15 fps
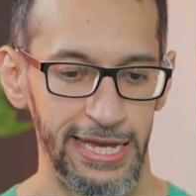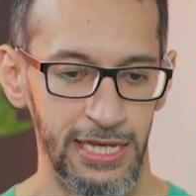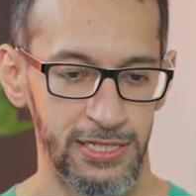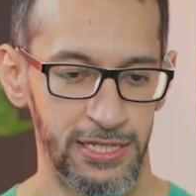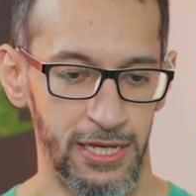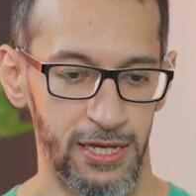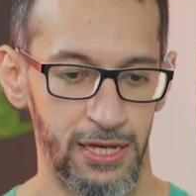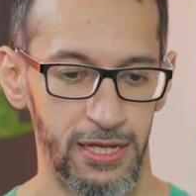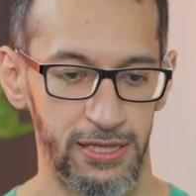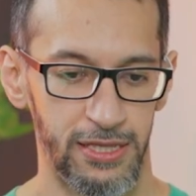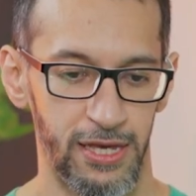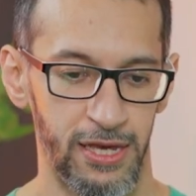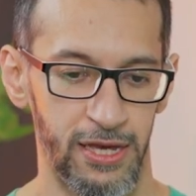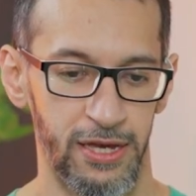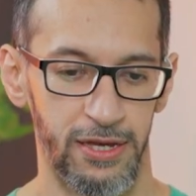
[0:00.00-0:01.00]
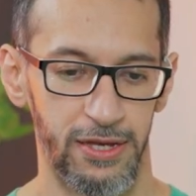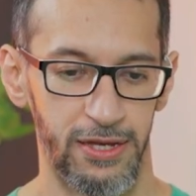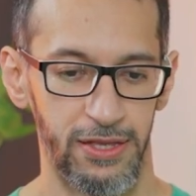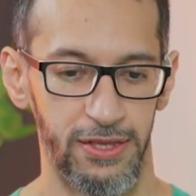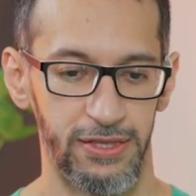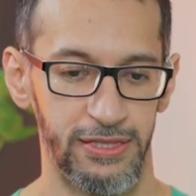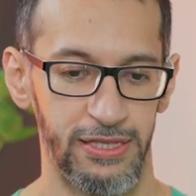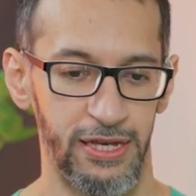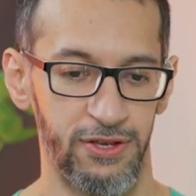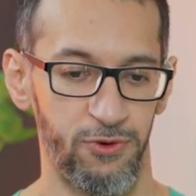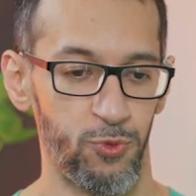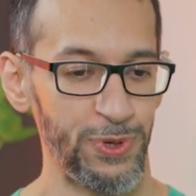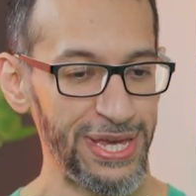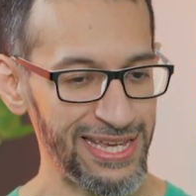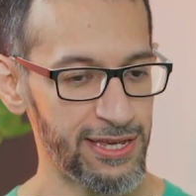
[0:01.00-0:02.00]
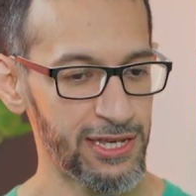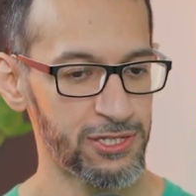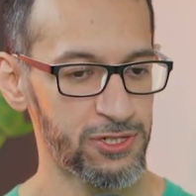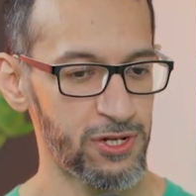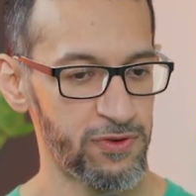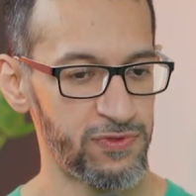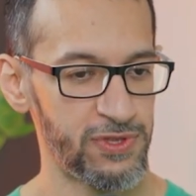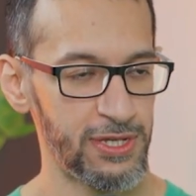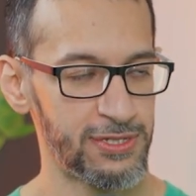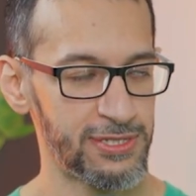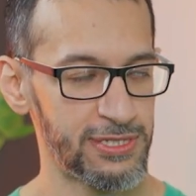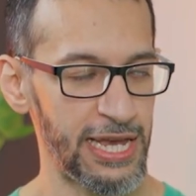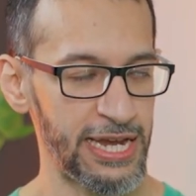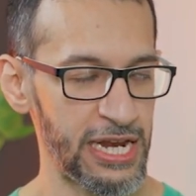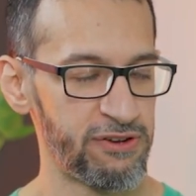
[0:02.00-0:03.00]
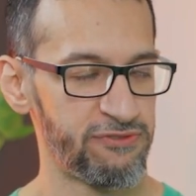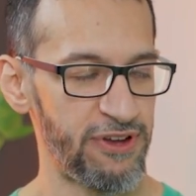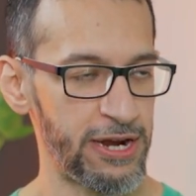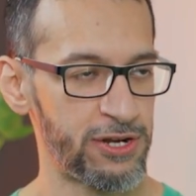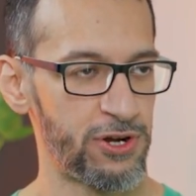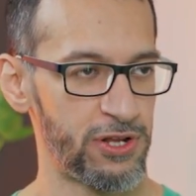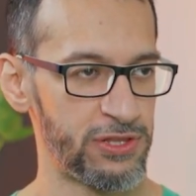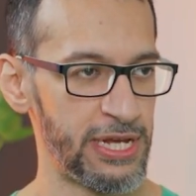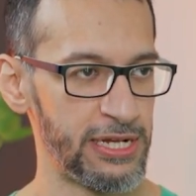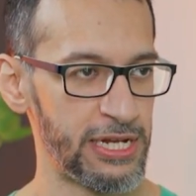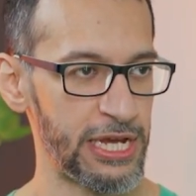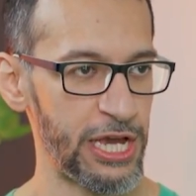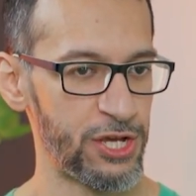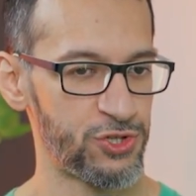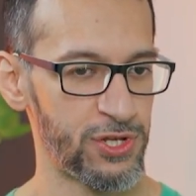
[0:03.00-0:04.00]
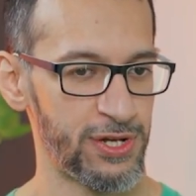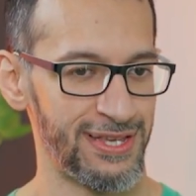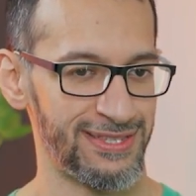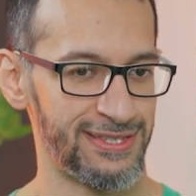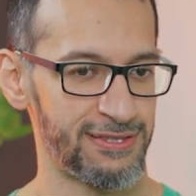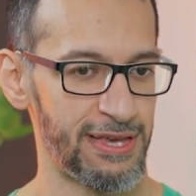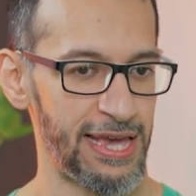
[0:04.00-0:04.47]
Easy. The weakest of these second factor authentication is